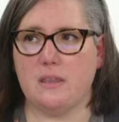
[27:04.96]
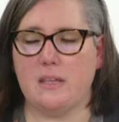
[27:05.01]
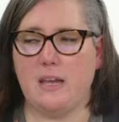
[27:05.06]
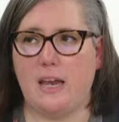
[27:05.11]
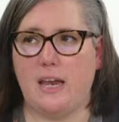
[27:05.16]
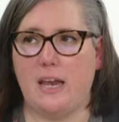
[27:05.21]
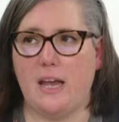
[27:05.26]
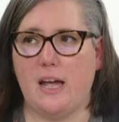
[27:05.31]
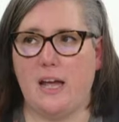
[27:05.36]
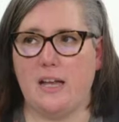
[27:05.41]

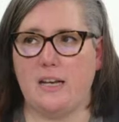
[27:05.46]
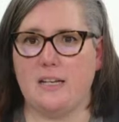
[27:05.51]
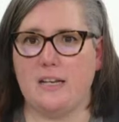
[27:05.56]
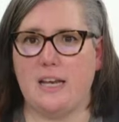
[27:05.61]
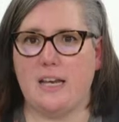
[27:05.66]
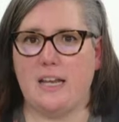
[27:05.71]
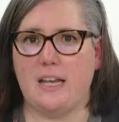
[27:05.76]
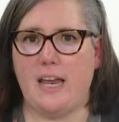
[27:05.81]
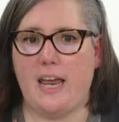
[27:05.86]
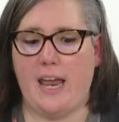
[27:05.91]
and
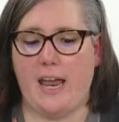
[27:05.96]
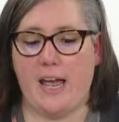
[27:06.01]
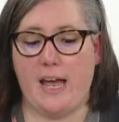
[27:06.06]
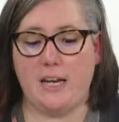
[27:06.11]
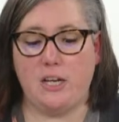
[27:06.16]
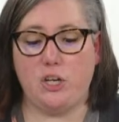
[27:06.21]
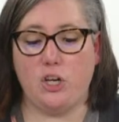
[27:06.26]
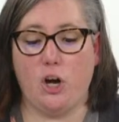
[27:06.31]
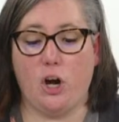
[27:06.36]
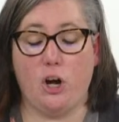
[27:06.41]
it
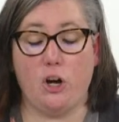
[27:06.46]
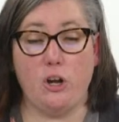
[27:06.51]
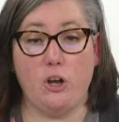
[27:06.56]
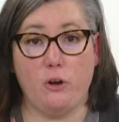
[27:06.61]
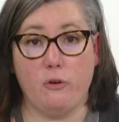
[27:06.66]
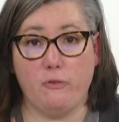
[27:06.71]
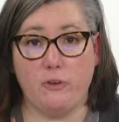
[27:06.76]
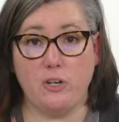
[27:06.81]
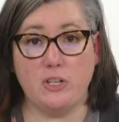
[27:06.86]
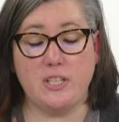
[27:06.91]
had yarn
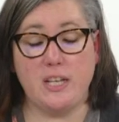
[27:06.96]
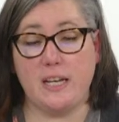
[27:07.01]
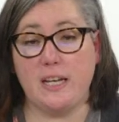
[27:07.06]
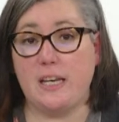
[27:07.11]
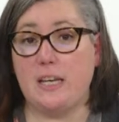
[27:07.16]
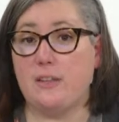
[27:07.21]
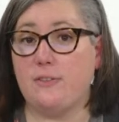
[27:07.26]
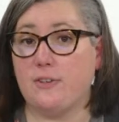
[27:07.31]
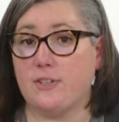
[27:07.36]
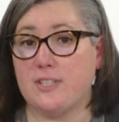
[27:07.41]
overs on
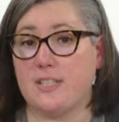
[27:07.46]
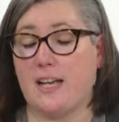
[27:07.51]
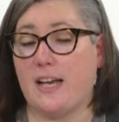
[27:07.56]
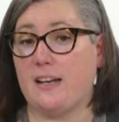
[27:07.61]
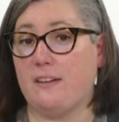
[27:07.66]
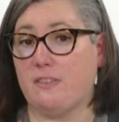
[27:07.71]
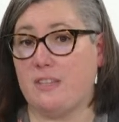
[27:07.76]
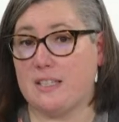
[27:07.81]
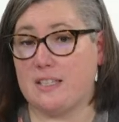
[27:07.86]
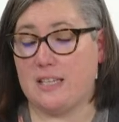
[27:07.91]
either side
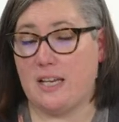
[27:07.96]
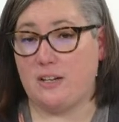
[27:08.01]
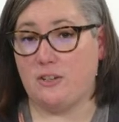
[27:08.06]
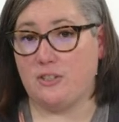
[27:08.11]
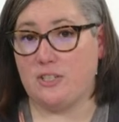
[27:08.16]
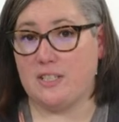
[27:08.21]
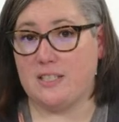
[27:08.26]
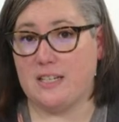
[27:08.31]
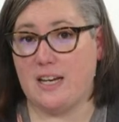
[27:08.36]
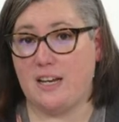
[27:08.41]
of the center
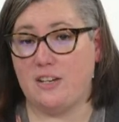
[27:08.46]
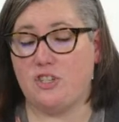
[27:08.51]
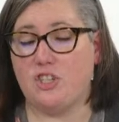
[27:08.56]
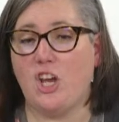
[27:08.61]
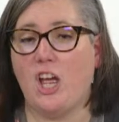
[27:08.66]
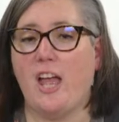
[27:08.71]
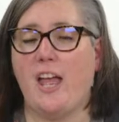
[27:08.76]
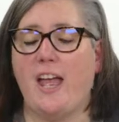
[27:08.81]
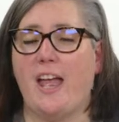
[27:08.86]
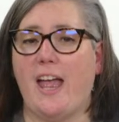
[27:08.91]
stitch.
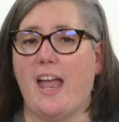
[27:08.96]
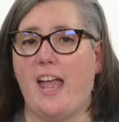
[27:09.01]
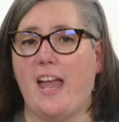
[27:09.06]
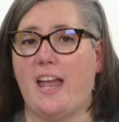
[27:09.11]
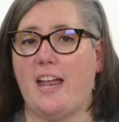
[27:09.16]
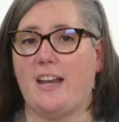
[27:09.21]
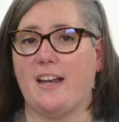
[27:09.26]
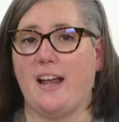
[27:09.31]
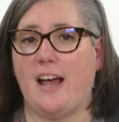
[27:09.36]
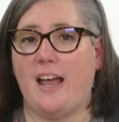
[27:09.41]

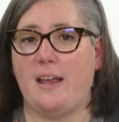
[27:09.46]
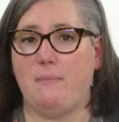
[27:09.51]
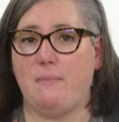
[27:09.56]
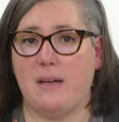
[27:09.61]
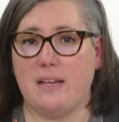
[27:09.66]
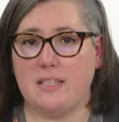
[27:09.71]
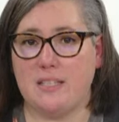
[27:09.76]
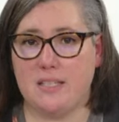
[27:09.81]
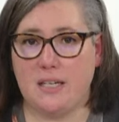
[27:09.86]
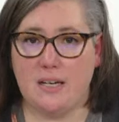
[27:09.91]
And I
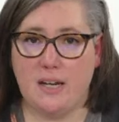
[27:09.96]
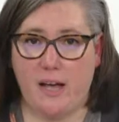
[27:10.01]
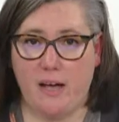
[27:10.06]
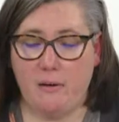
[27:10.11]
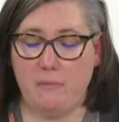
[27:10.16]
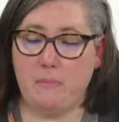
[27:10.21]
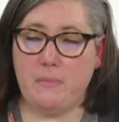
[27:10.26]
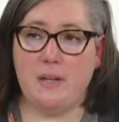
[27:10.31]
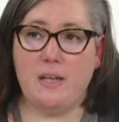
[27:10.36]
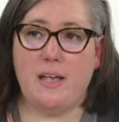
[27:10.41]
messed it
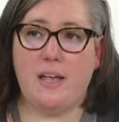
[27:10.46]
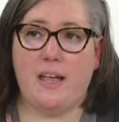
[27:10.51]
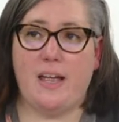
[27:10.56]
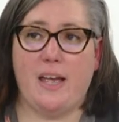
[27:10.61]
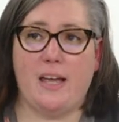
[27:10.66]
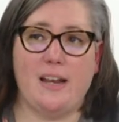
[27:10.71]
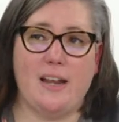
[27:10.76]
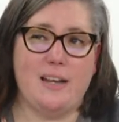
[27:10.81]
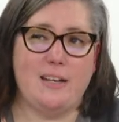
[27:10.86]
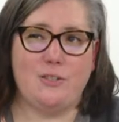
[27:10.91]
up
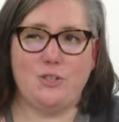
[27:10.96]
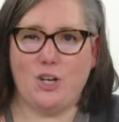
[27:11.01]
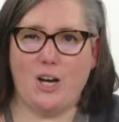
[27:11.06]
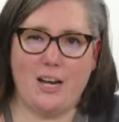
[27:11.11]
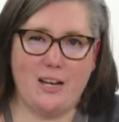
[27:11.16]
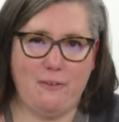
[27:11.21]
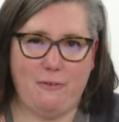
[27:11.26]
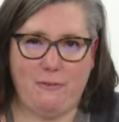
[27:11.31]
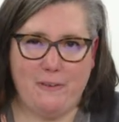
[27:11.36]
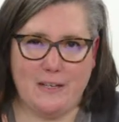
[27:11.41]
and I
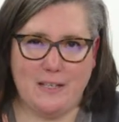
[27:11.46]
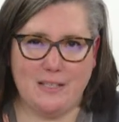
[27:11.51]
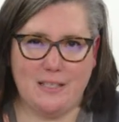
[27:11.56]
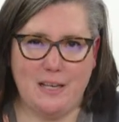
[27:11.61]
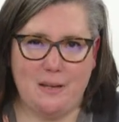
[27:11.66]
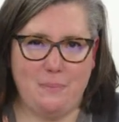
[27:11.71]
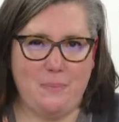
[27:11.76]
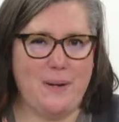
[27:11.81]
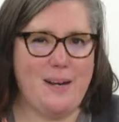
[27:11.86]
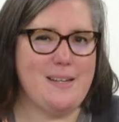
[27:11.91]
tried to fix
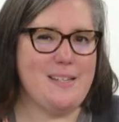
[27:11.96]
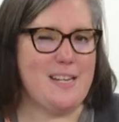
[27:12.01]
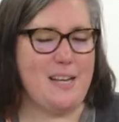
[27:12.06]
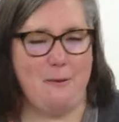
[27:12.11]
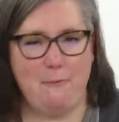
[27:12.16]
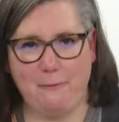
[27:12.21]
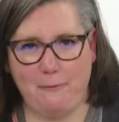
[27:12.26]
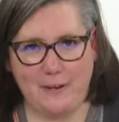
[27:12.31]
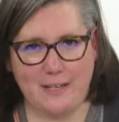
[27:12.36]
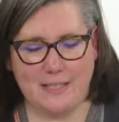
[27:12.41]
it, but I
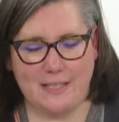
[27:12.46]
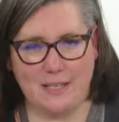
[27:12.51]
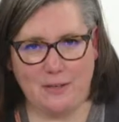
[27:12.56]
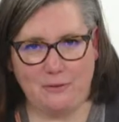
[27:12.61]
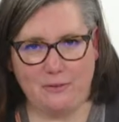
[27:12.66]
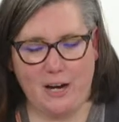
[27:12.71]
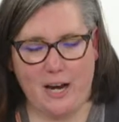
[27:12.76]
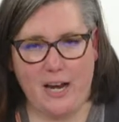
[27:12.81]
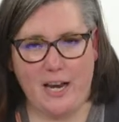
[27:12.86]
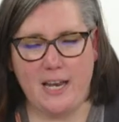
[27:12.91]
didn't fix it
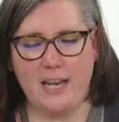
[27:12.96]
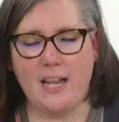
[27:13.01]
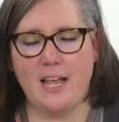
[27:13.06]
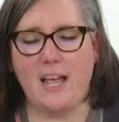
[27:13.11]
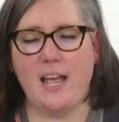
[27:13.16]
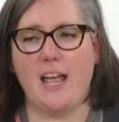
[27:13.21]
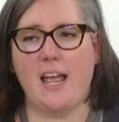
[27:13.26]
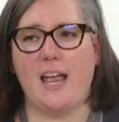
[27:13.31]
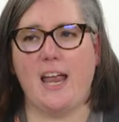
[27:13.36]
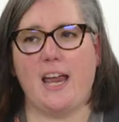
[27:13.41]
right.
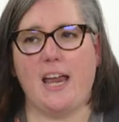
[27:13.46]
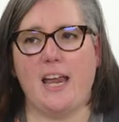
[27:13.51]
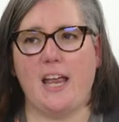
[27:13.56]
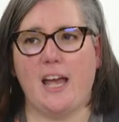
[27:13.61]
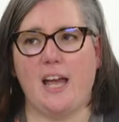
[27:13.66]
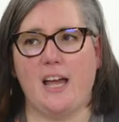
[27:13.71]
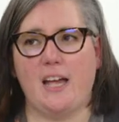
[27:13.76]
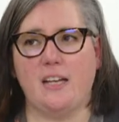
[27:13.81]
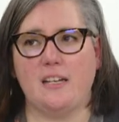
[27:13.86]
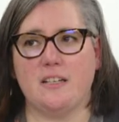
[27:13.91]

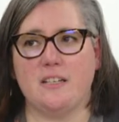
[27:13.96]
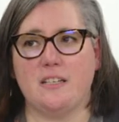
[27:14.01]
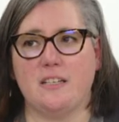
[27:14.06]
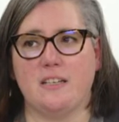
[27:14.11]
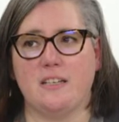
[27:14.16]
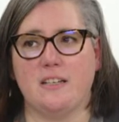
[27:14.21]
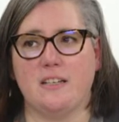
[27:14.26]
And